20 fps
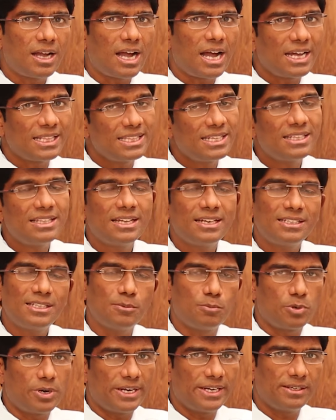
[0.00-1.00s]
other than the
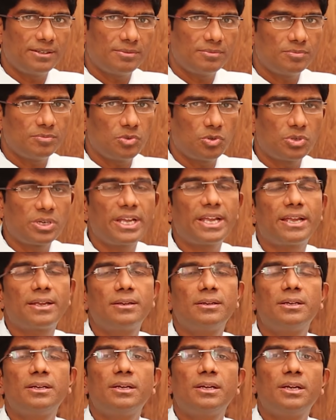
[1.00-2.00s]
brain. Okay.
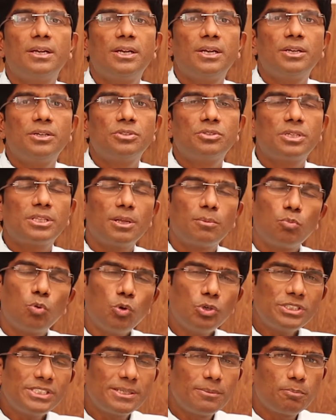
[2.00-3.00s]
So the
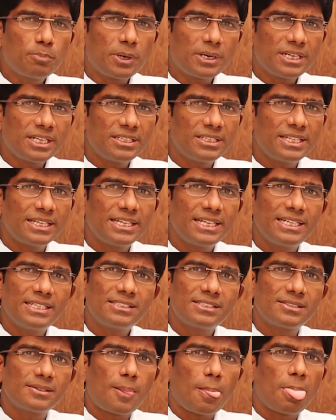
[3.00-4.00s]
most important thing
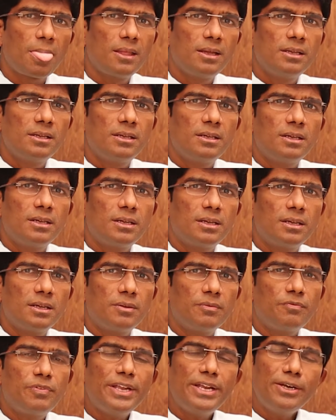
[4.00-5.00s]
is
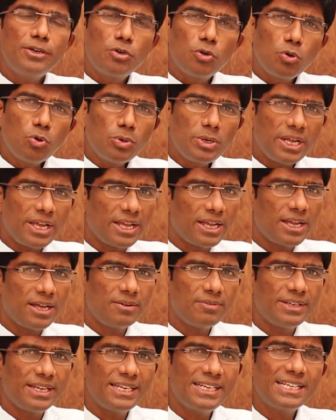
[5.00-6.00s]
we don't
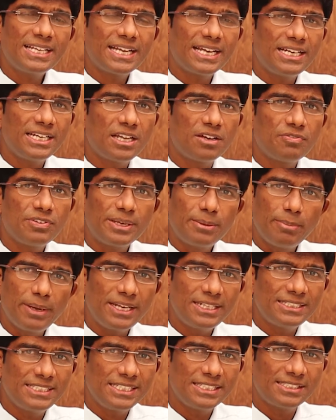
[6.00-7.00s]
have any kind of
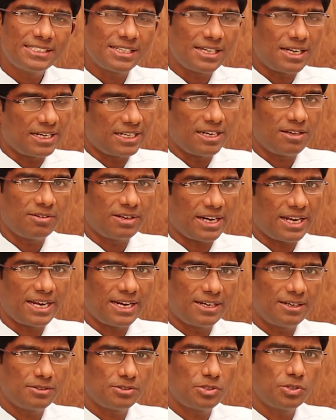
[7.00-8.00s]
imagings at our
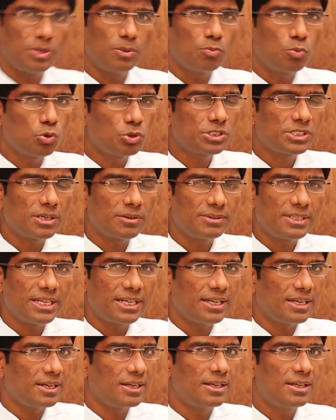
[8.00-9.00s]
hand. See, most of
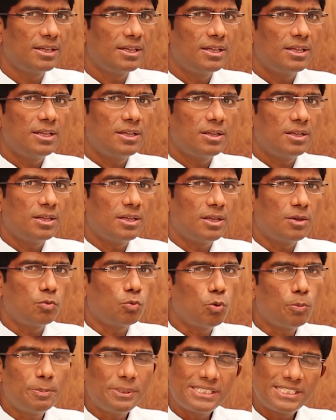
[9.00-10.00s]
the
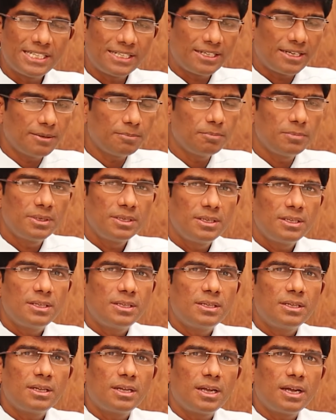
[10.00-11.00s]
OP setup
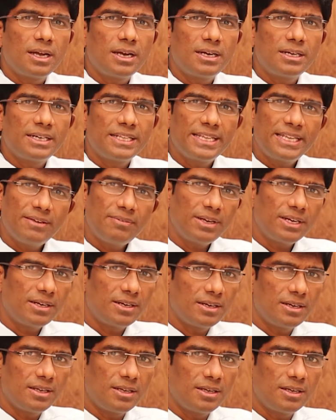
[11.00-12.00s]
and
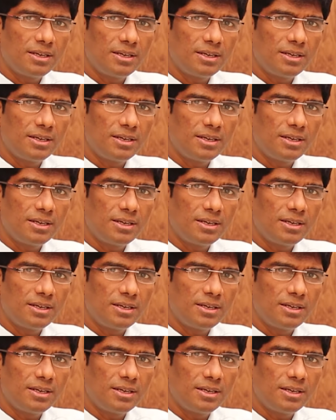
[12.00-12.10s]
even